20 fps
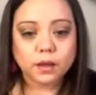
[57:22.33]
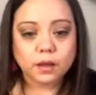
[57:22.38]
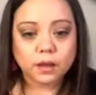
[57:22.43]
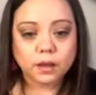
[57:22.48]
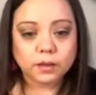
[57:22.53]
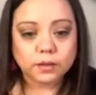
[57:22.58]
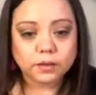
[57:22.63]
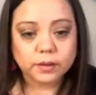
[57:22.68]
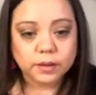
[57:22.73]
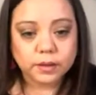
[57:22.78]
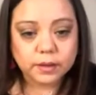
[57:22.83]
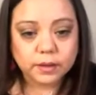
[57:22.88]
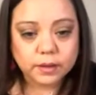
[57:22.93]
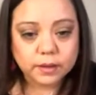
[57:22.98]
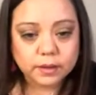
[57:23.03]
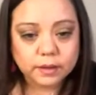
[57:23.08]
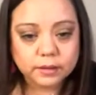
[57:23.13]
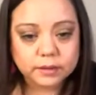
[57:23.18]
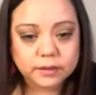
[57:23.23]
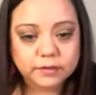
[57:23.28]

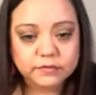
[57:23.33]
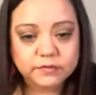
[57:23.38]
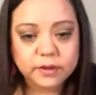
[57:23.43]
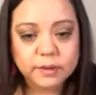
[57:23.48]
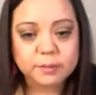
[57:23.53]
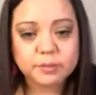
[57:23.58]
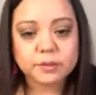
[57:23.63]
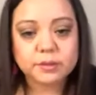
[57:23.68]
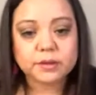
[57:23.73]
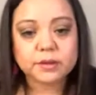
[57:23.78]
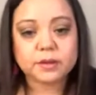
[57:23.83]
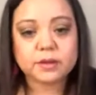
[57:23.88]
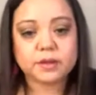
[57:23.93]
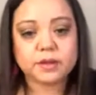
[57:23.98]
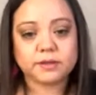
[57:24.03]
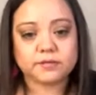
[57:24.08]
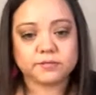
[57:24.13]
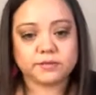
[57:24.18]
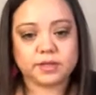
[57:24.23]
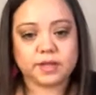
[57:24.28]
Okay, love leopard
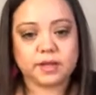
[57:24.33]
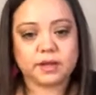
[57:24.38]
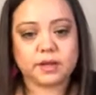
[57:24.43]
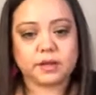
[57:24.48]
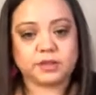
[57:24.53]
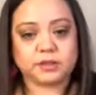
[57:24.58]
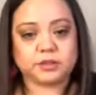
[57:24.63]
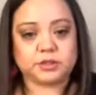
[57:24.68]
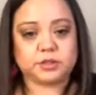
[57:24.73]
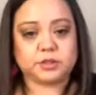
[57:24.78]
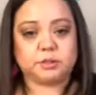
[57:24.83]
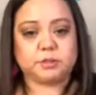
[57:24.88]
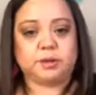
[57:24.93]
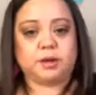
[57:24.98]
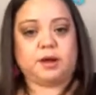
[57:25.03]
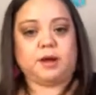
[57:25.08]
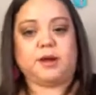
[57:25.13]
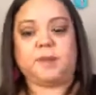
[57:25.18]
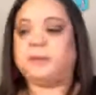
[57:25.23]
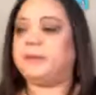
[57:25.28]
gives that extra
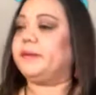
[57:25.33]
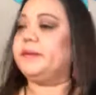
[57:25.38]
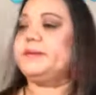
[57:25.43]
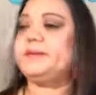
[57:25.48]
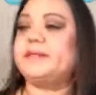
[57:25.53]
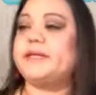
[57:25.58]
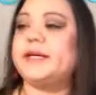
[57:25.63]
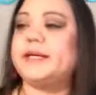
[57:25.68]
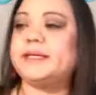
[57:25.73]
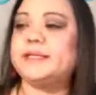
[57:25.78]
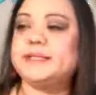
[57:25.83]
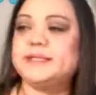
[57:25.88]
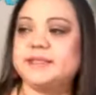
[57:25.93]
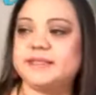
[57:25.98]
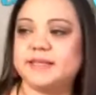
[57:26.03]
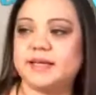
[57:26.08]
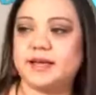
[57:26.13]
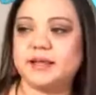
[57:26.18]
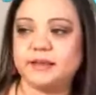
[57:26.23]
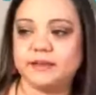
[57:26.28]
pop. Yes,
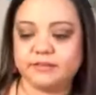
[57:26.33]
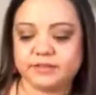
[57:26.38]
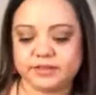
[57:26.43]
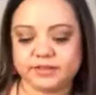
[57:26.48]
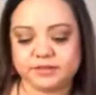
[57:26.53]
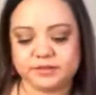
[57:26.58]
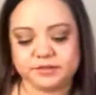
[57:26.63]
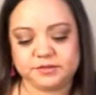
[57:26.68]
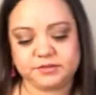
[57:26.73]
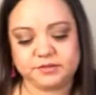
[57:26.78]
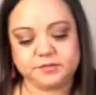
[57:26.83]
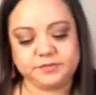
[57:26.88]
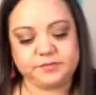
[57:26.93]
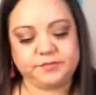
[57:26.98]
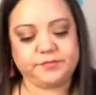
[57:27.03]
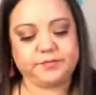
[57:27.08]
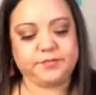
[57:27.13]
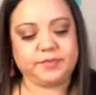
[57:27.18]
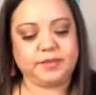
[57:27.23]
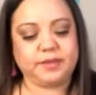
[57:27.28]
I love it too.
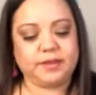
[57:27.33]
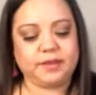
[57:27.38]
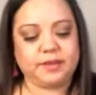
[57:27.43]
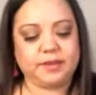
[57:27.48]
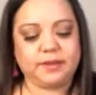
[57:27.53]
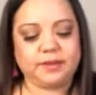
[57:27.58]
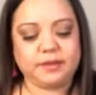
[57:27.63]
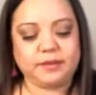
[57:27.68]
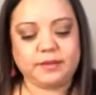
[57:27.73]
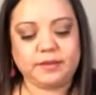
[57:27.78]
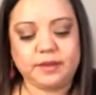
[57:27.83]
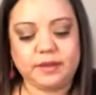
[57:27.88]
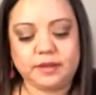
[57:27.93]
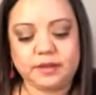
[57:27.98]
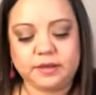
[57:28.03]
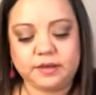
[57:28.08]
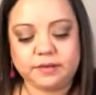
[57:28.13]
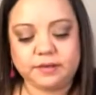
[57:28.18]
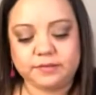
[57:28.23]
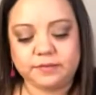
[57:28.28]
Thank
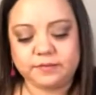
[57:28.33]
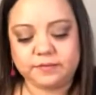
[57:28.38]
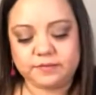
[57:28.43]
you.